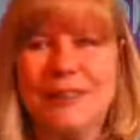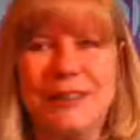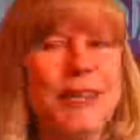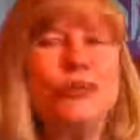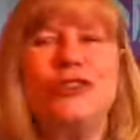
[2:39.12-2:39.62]

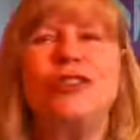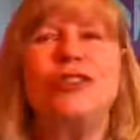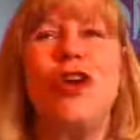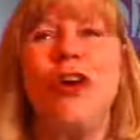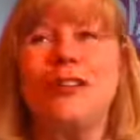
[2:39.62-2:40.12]
it was just
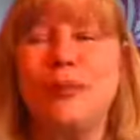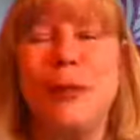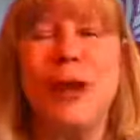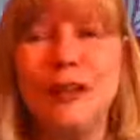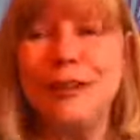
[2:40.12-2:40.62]
awesome.
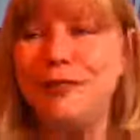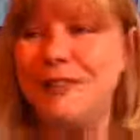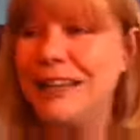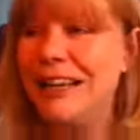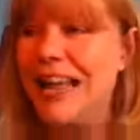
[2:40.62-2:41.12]
I loved it.
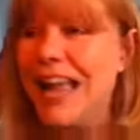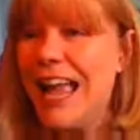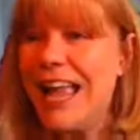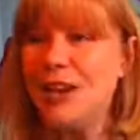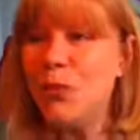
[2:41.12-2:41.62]

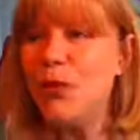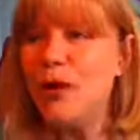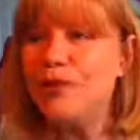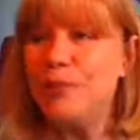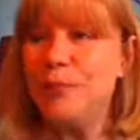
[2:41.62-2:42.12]
And one
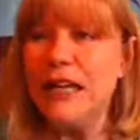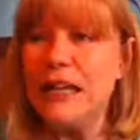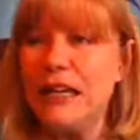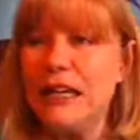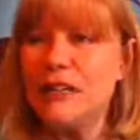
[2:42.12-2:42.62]
of my
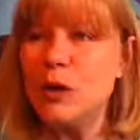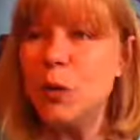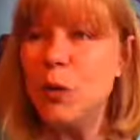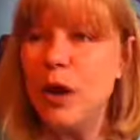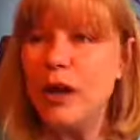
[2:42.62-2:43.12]
gigs
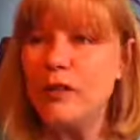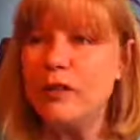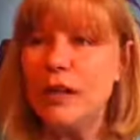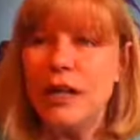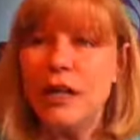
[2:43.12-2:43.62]

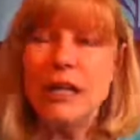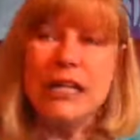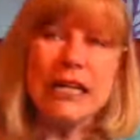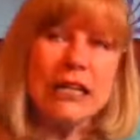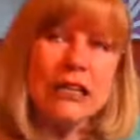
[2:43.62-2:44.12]
was
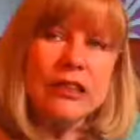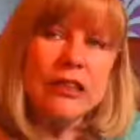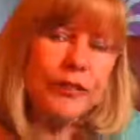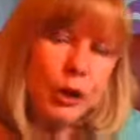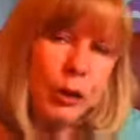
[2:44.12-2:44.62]
in the
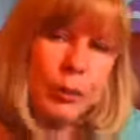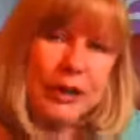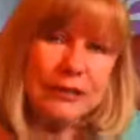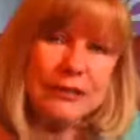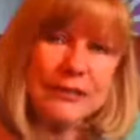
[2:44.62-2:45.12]

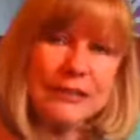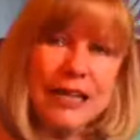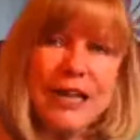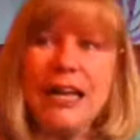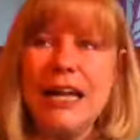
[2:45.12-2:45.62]
Philippines.
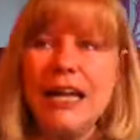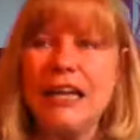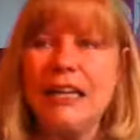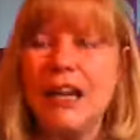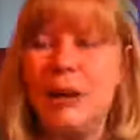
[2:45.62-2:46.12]

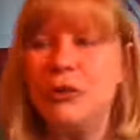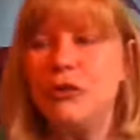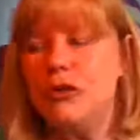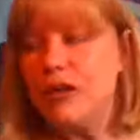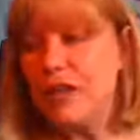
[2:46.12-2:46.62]
And I
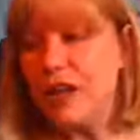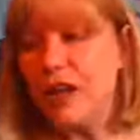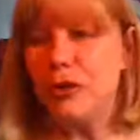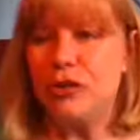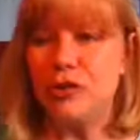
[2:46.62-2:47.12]
was
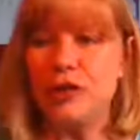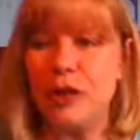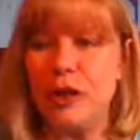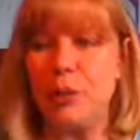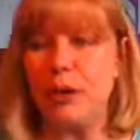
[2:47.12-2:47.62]
there to
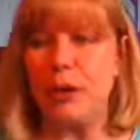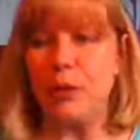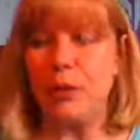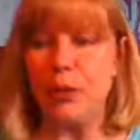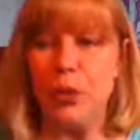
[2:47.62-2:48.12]
set up a
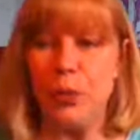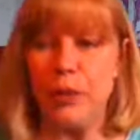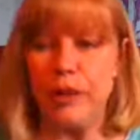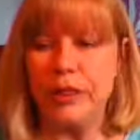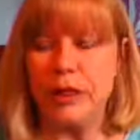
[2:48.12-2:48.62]
work
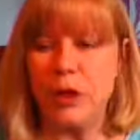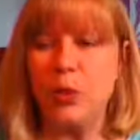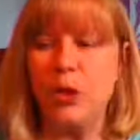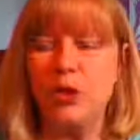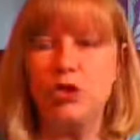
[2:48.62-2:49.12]
with a
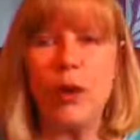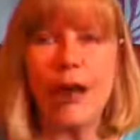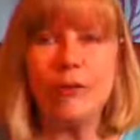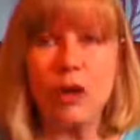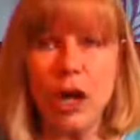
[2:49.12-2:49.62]
world
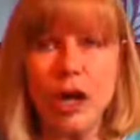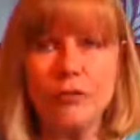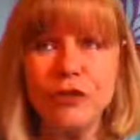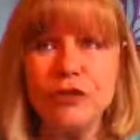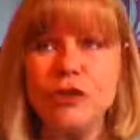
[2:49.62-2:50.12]
travel
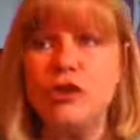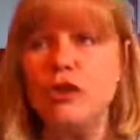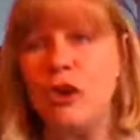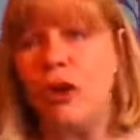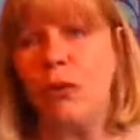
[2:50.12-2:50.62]
conference to
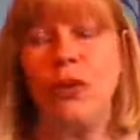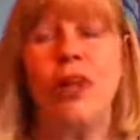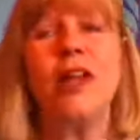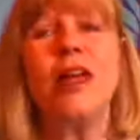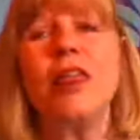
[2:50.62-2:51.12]
show
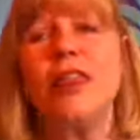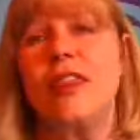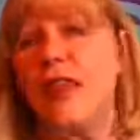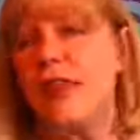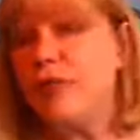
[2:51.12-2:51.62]

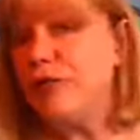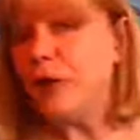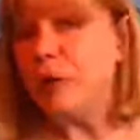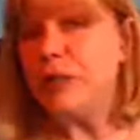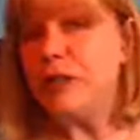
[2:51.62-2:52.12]
that the
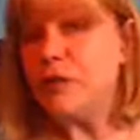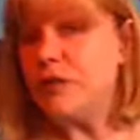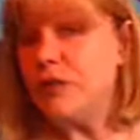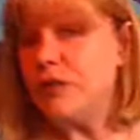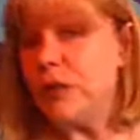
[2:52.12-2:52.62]
Philippines
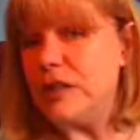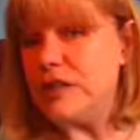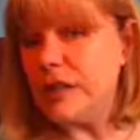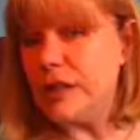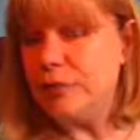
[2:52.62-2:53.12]
was a very
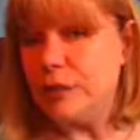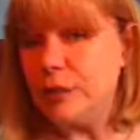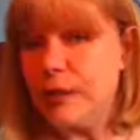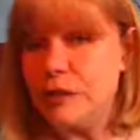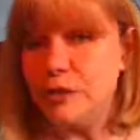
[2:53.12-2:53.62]
safe
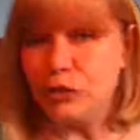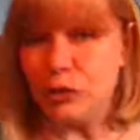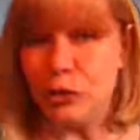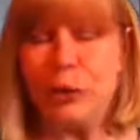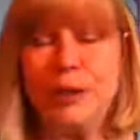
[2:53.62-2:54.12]
place for
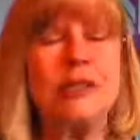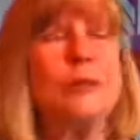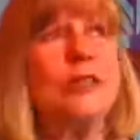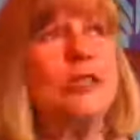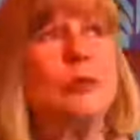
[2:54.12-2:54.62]
tourism.
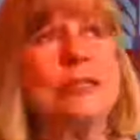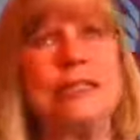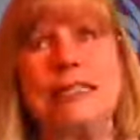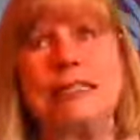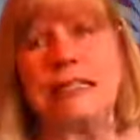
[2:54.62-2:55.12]
This was in
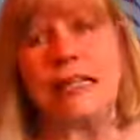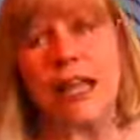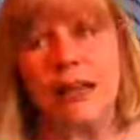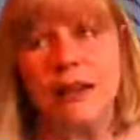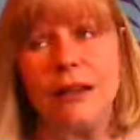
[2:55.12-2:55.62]

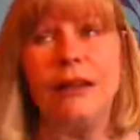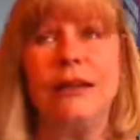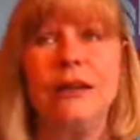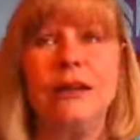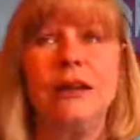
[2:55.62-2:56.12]
1980.
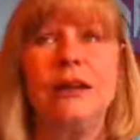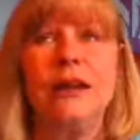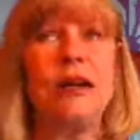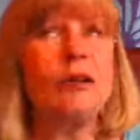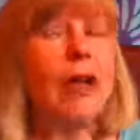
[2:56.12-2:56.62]

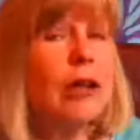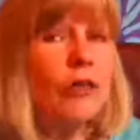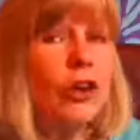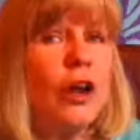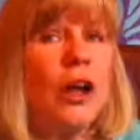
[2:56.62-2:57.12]

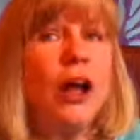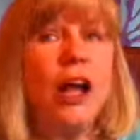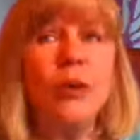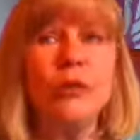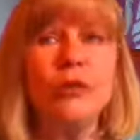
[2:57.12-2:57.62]
However,
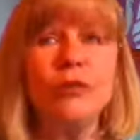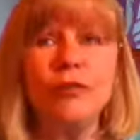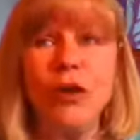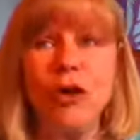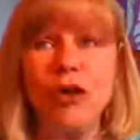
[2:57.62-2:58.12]
I was
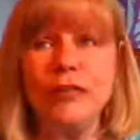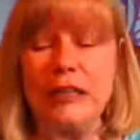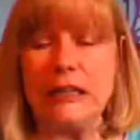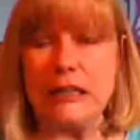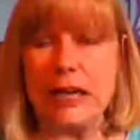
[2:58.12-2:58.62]
involved
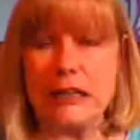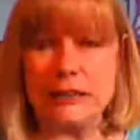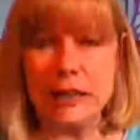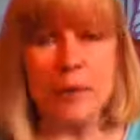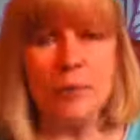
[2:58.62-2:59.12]
in an
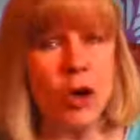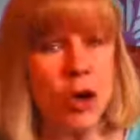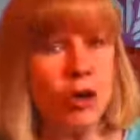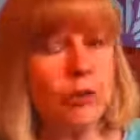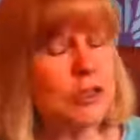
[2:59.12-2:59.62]

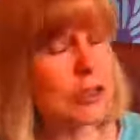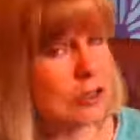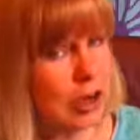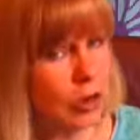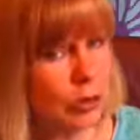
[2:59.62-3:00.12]
anti-Marcos
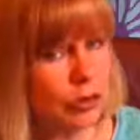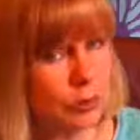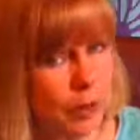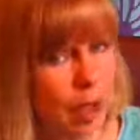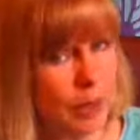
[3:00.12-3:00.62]
terrorist
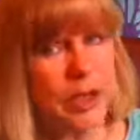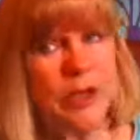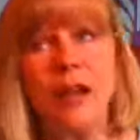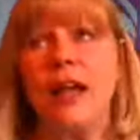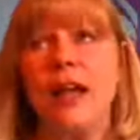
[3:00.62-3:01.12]
bombing
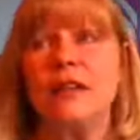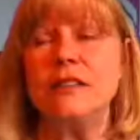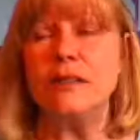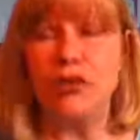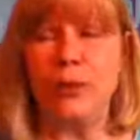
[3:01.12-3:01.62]

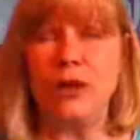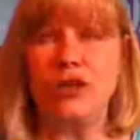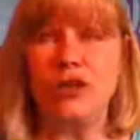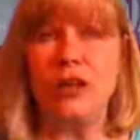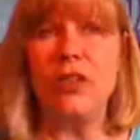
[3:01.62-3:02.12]

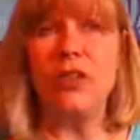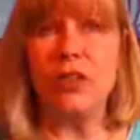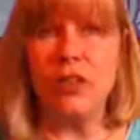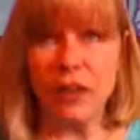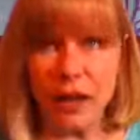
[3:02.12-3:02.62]
situation, and
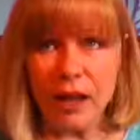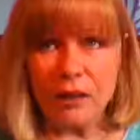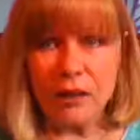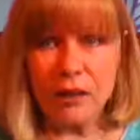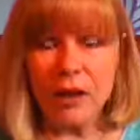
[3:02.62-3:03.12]

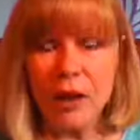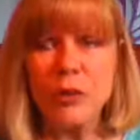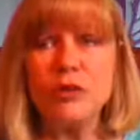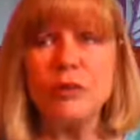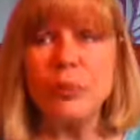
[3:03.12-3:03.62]
that
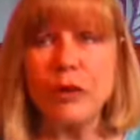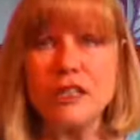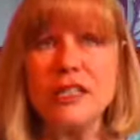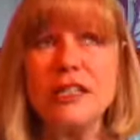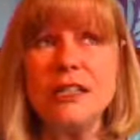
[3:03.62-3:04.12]
was
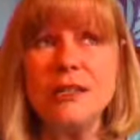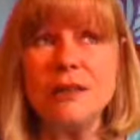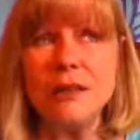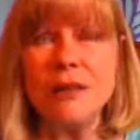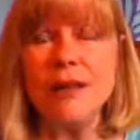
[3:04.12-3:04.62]
pretty
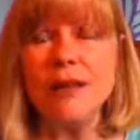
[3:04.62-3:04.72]
darn